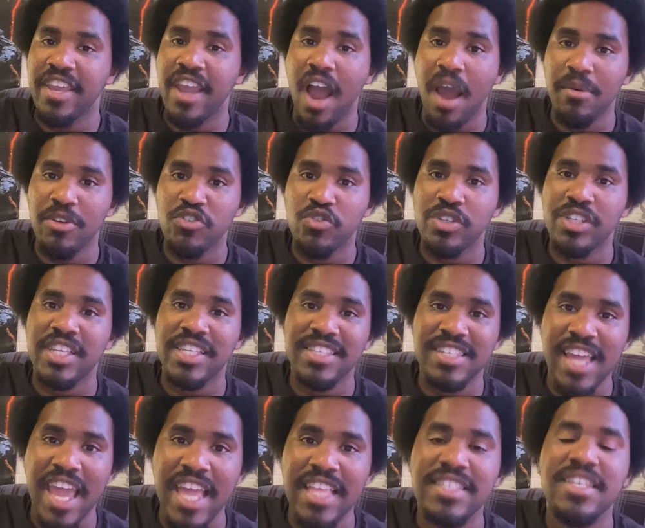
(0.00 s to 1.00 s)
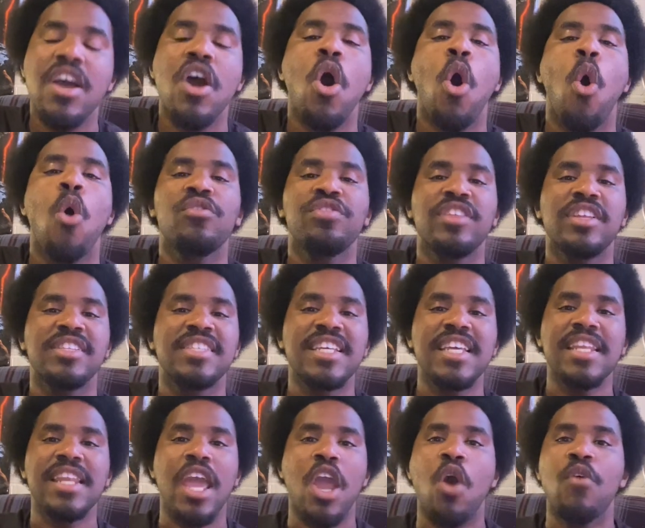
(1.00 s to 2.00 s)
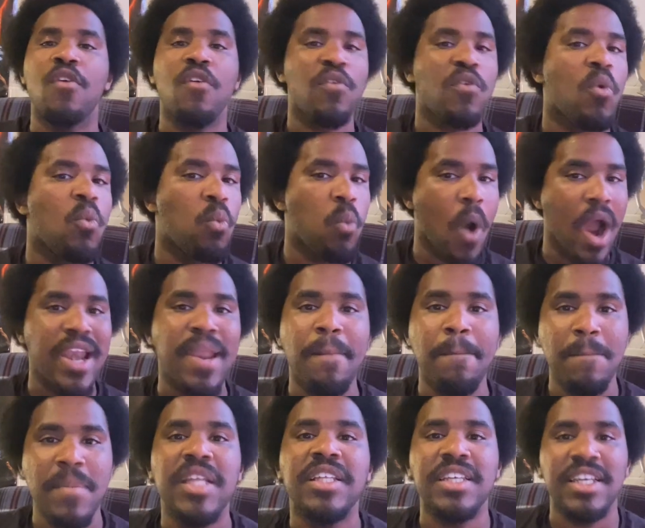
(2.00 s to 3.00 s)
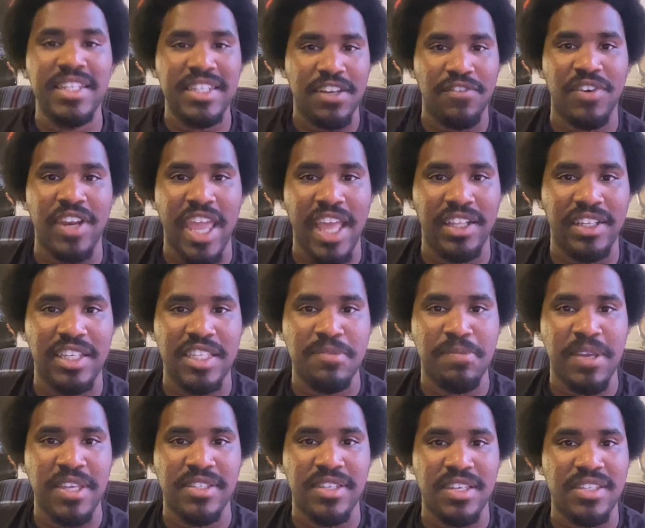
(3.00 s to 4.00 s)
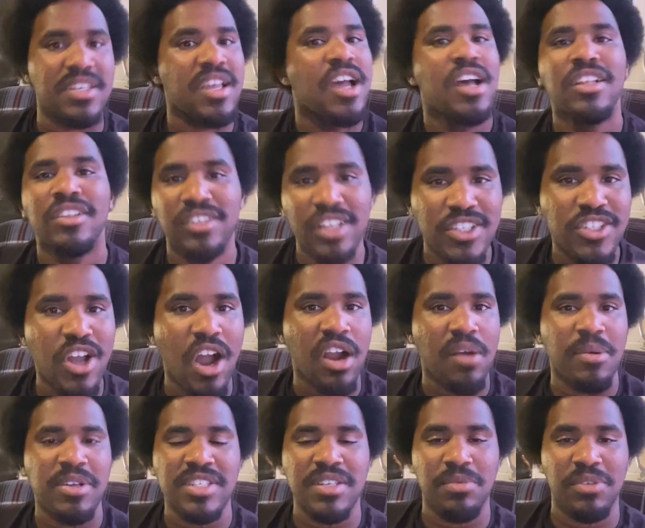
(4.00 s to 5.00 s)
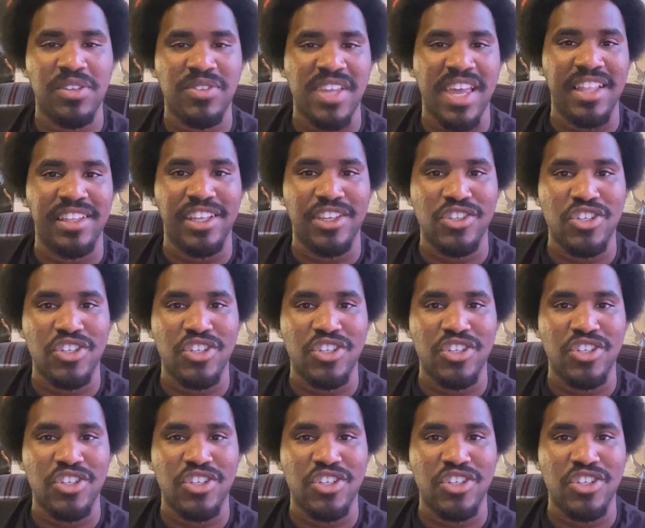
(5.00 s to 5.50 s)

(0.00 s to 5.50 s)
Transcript: Omnitrix contains the DNA of over 1 million different alien species. Let's talk about some of those aliens,